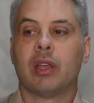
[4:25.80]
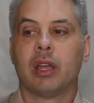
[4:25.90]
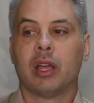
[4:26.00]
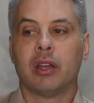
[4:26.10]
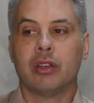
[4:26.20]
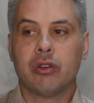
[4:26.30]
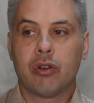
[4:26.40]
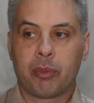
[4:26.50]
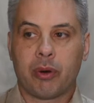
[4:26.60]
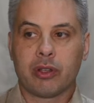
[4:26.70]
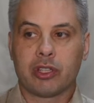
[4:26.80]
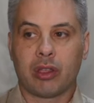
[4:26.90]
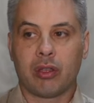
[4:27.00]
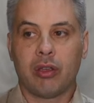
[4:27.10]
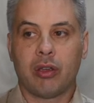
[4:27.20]
A new approach
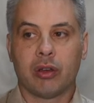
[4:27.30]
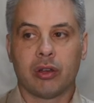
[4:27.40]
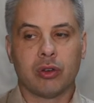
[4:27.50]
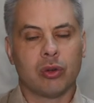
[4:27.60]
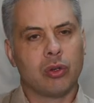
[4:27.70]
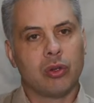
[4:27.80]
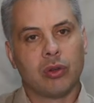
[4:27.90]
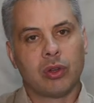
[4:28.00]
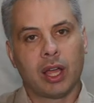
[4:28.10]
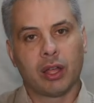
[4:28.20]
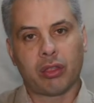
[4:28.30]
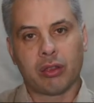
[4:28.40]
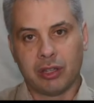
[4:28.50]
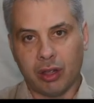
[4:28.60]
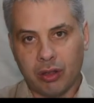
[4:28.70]
is that you can do
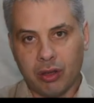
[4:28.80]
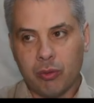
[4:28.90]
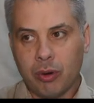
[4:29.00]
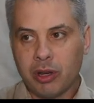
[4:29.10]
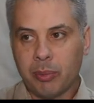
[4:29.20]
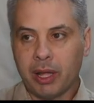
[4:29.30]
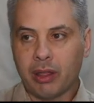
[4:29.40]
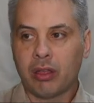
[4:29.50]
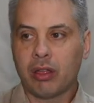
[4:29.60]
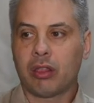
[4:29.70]
statistical multiplexing.